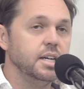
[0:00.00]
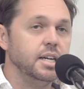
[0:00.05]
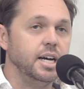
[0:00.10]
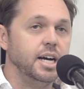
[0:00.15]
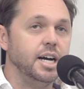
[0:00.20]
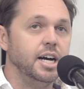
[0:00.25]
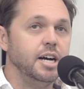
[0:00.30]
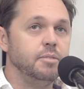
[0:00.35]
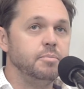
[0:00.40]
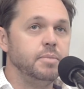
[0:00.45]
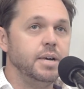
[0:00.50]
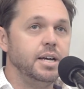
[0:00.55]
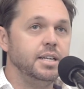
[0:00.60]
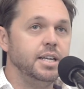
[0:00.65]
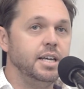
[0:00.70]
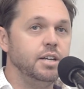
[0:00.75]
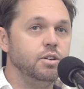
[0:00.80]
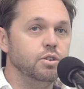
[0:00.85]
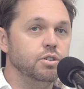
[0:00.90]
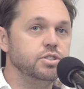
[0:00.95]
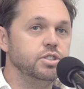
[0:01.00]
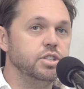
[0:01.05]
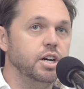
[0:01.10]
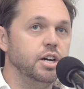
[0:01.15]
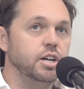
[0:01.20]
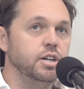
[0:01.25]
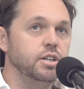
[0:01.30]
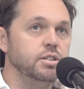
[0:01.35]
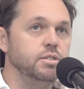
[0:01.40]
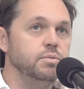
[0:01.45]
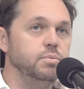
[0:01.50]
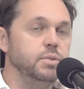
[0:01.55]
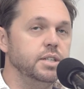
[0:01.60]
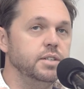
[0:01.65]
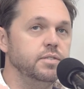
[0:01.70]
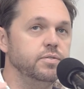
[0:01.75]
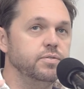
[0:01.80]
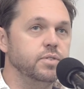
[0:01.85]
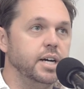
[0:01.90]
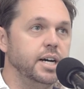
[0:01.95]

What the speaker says: And then also we've